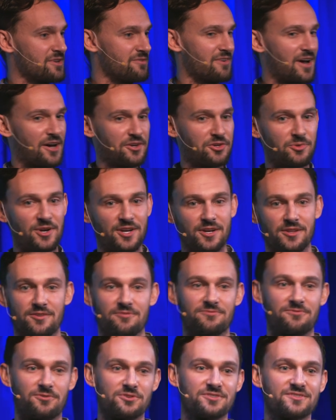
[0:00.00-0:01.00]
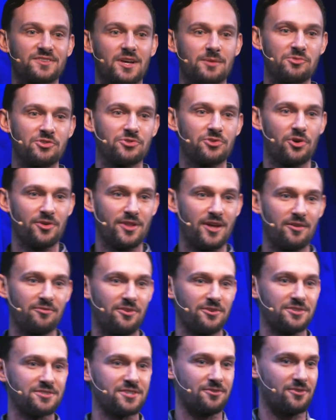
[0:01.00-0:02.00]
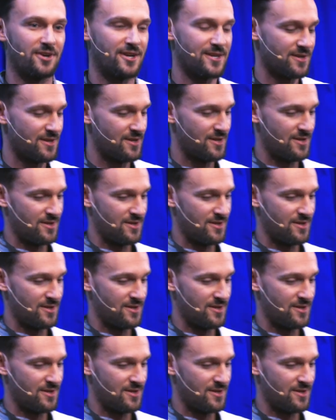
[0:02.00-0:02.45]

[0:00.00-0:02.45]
evaluated the first time you call that function, right?